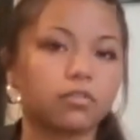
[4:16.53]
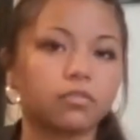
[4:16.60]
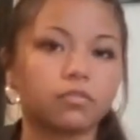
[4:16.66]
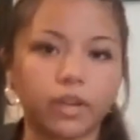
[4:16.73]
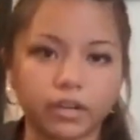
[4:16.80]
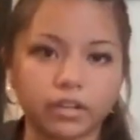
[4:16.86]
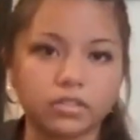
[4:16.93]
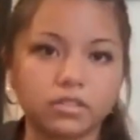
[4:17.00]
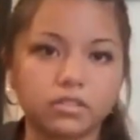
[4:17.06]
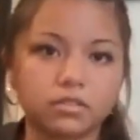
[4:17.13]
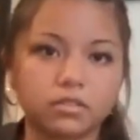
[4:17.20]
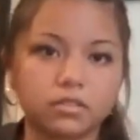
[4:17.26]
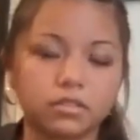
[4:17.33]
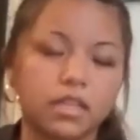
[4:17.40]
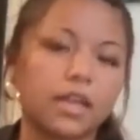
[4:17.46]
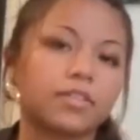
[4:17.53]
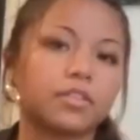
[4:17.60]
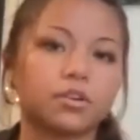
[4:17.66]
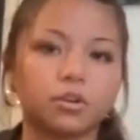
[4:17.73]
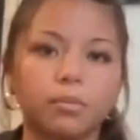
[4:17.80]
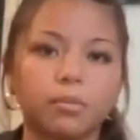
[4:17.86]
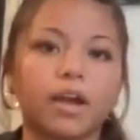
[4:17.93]
various
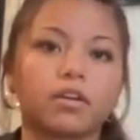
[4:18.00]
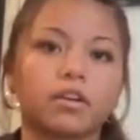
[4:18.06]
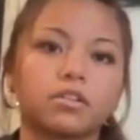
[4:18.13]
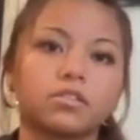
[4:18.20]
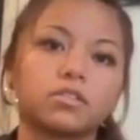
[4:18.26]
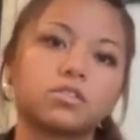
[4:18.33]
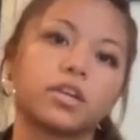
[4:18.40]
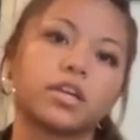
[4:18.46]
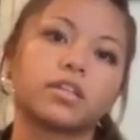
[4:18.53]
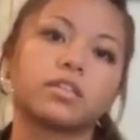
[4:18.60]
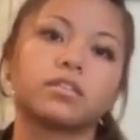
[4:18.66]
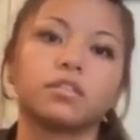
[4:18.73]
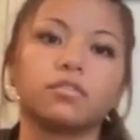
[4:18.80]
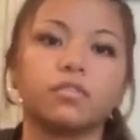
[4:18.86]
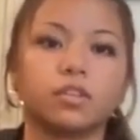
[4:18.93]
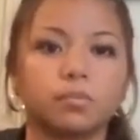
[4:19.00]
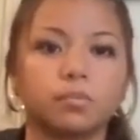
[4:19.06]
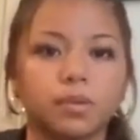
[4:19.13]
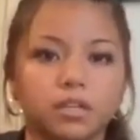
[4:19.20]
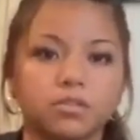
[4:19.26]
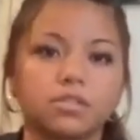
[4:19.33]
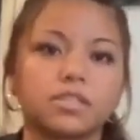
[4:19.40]
ethnical backgrounds, so like the
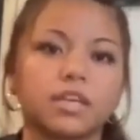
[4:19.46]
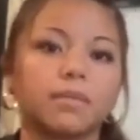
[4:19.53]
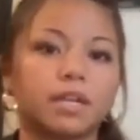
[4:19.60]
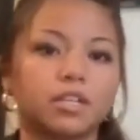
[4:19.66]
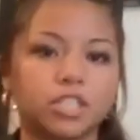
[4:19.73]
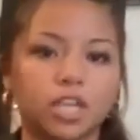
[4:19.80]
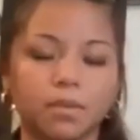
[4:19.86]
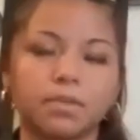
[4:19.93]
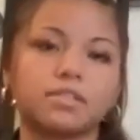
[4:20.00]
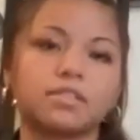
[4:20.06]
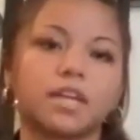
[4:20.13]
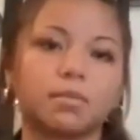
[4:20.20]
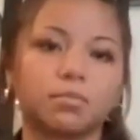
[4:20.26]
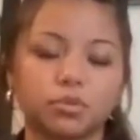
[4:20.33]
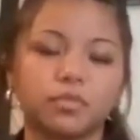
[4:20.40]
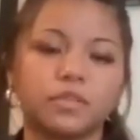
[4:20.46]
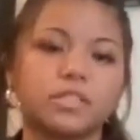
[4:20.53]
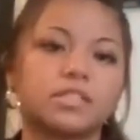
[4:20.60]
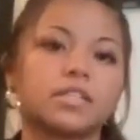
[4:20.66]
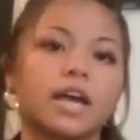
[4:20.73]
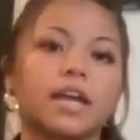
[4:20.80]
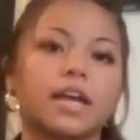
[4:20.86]
Filipino side, my Japanese side,
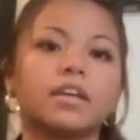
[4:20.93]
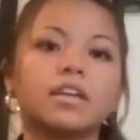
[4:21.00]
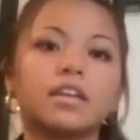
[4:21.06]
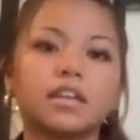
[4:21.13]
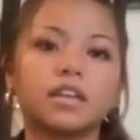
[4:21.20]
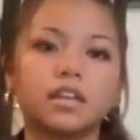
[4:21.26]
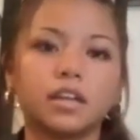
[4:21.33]
Peruvian side.